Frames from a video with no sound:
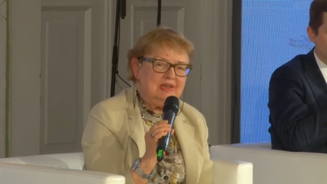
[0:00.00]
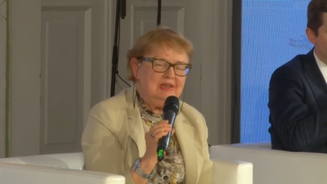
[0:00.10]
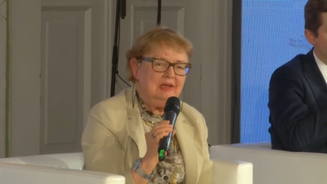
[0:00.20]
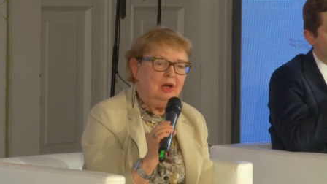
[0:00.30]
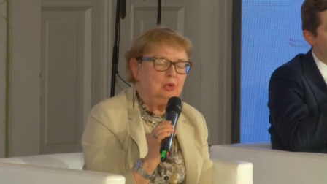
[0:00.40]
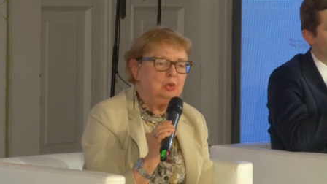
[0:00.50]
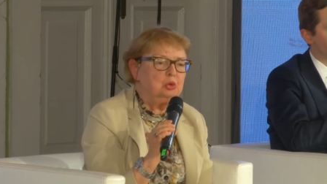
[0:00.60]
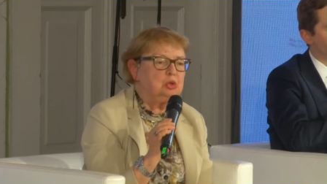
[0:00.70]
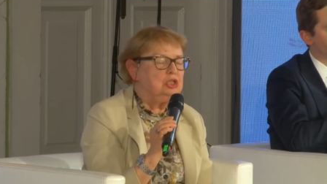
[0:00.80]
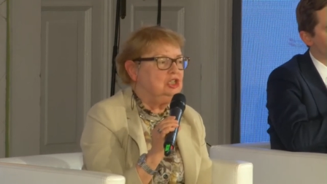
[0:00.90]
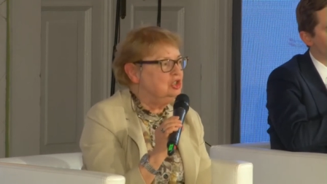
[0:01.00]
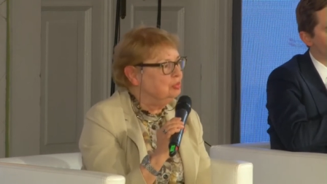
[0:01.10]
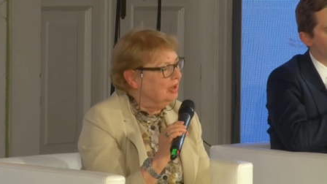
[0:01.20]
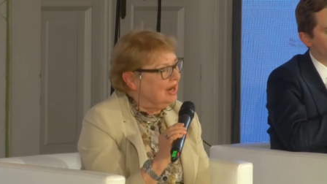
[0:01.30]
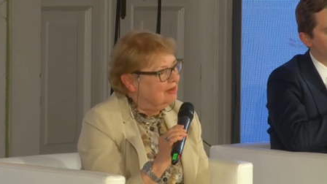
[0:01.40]
Namely, they were able
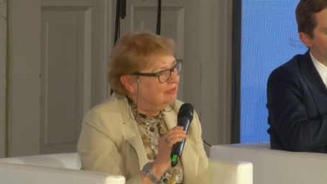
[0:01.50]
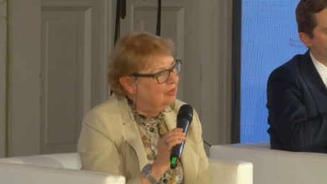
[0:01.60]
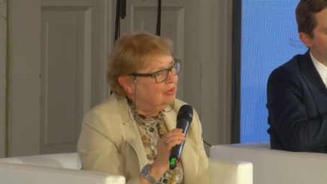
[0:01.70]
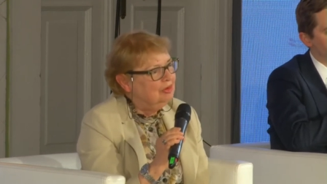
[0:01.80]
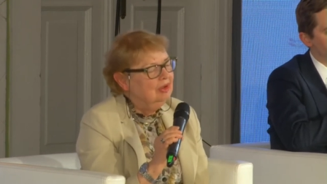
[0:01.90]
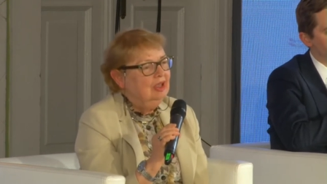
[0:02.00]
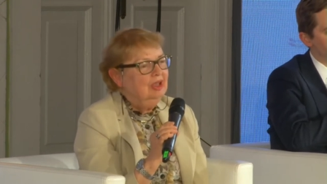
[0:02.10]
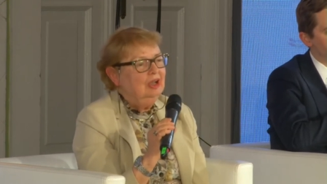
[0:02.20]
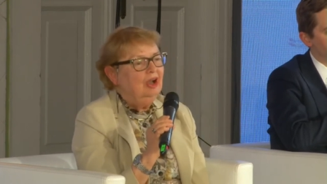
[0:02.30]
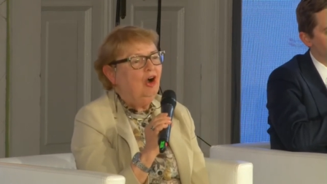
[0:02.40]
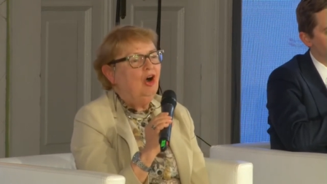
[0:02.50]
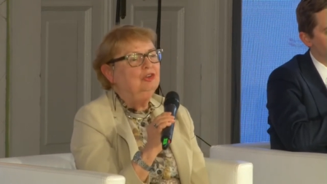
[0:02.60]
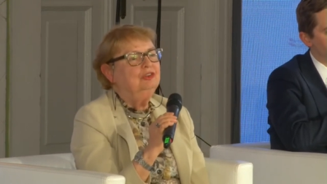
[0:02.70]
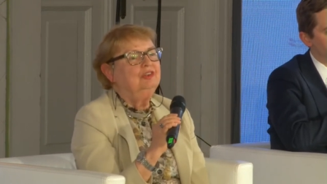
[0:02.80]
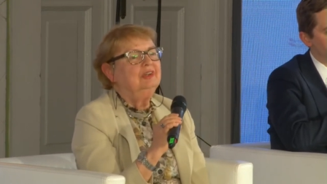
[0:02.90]
to precisely
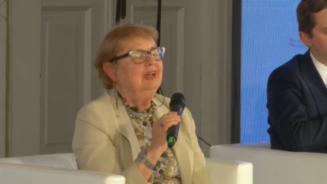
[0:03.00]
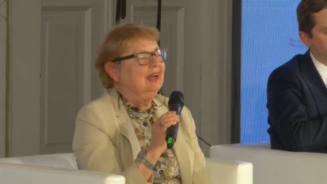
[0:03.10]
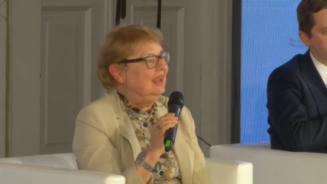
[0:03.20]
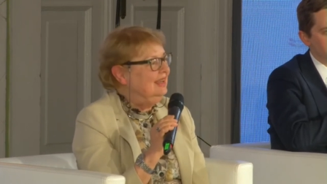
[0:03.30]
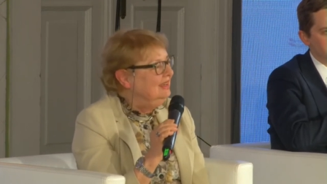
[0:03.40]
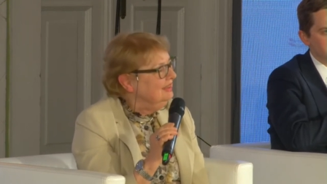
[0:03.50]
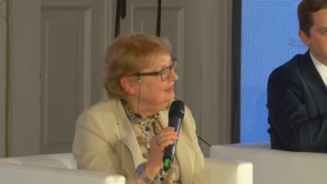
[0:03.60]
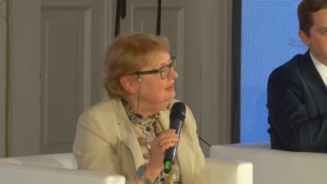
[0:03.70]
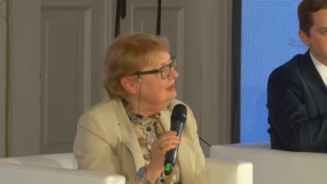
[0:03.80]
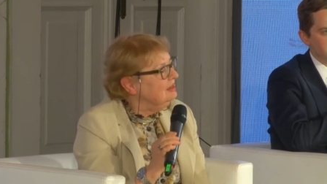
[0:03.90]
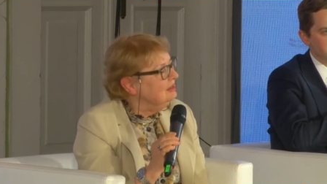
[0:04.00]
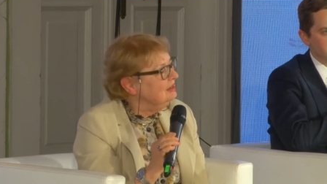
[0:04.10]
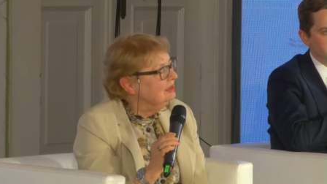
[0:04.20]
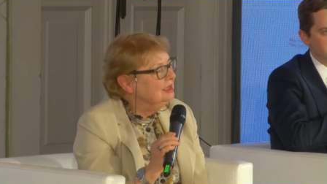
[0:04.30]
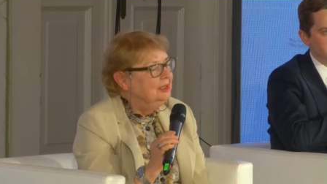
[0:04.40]
differentiate between
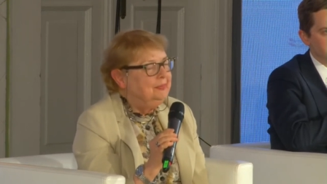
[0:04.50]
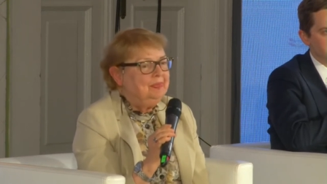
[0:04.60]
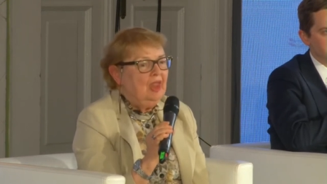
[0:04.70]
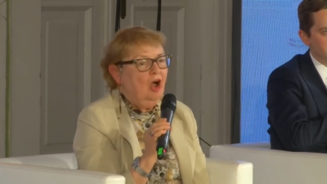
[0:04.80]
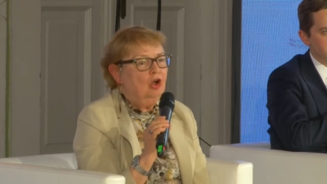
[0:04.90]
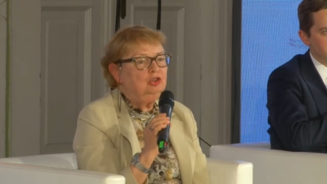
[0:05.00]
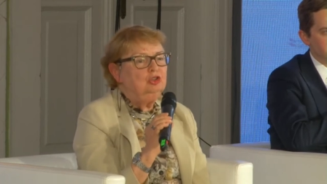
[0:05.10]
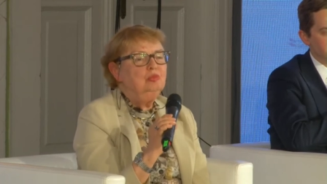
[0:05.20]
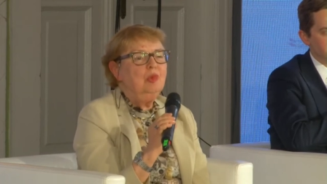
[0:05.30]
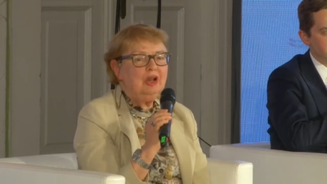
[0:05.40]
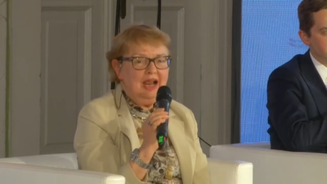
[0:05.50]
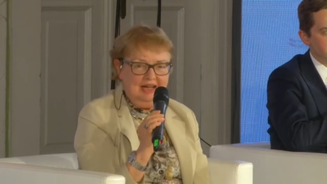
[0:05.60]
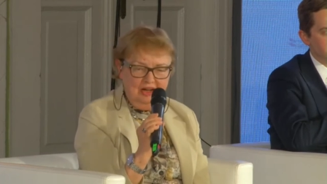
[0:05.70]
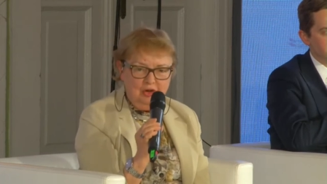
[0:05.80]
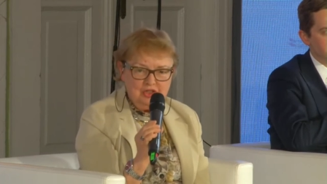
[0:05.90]
the law and
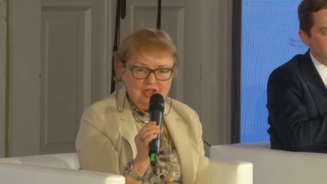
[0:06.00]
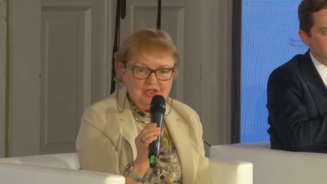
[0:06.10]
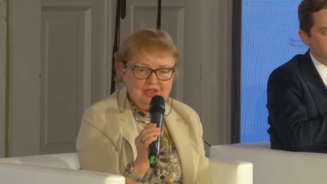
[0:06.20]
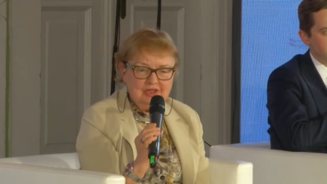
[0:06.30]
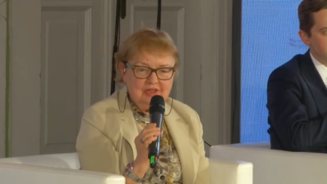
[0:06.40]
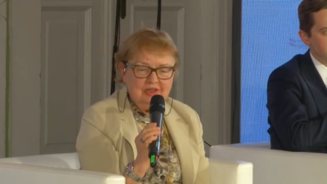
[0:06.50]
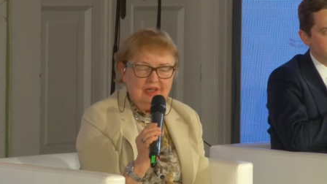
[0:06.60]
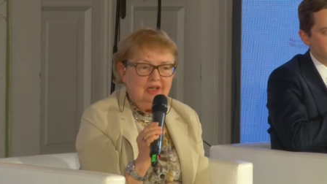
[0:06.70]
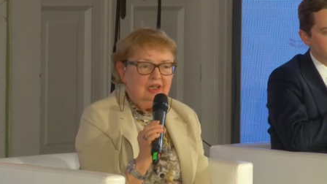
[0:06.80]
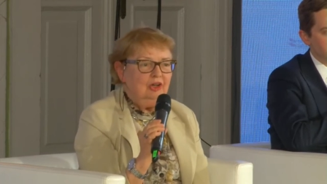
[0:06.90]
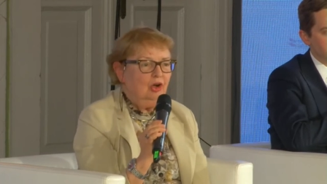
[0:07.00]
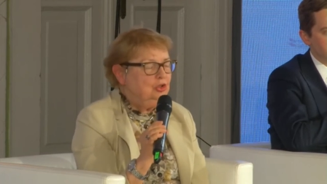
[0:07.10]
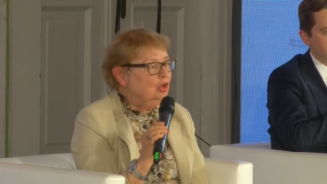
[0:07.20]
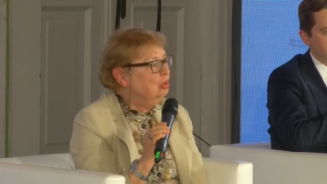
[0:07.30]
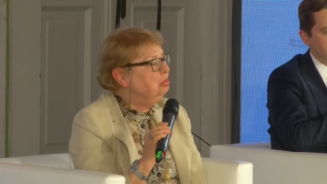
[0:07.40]
the religion and